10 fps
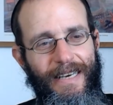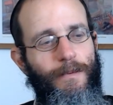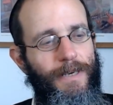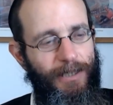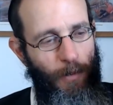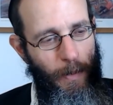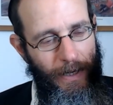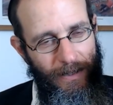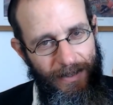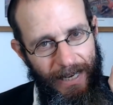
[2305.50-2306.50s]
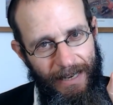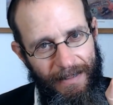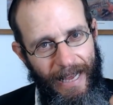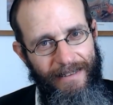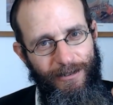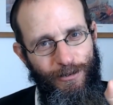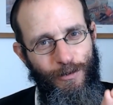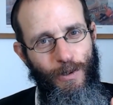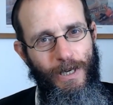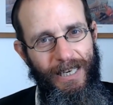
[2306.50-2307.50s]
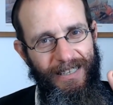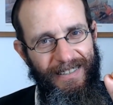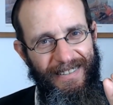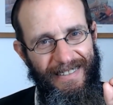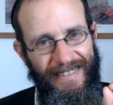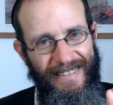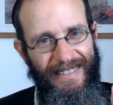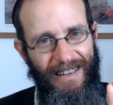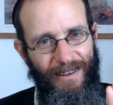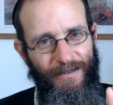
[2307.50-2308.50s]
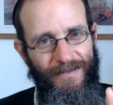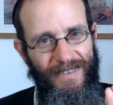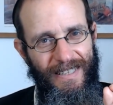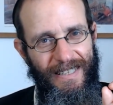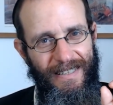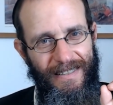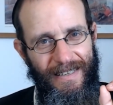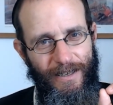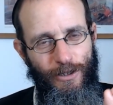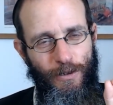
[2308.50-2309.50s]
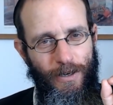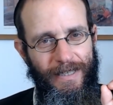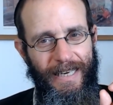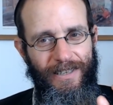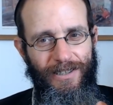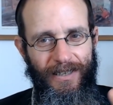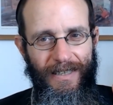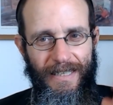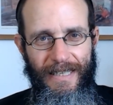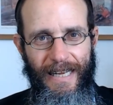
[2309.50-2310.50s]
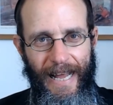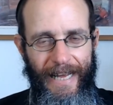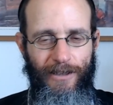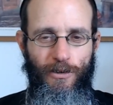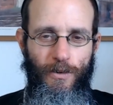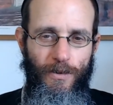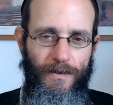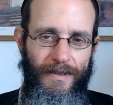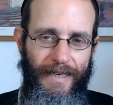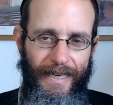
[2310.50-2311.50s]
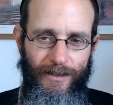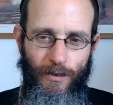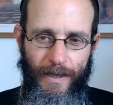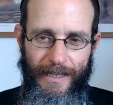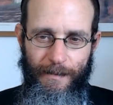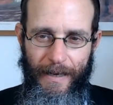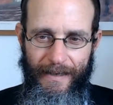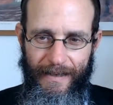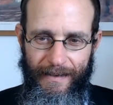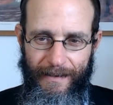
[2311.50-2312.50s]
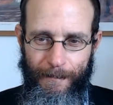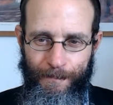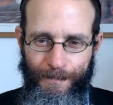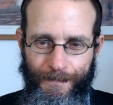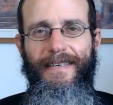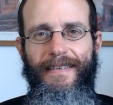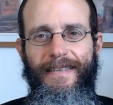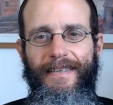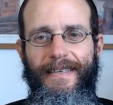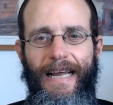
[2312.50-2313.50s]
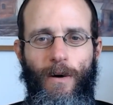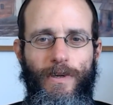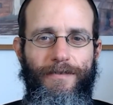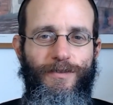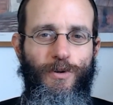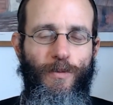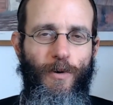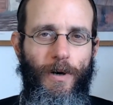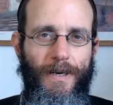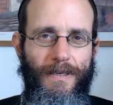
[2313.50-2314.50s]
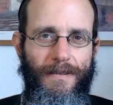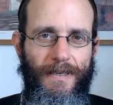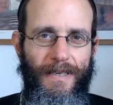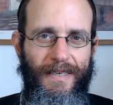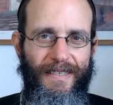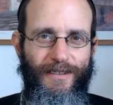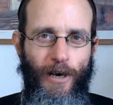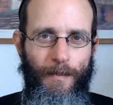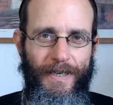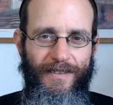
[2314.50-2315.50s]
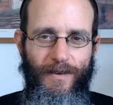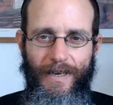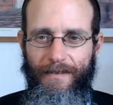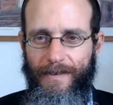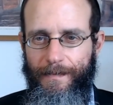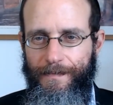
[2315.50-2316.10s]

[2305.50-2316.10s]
Because we want to take that truer self, our truer nature, and to expand it. Now we have two more topics to cover.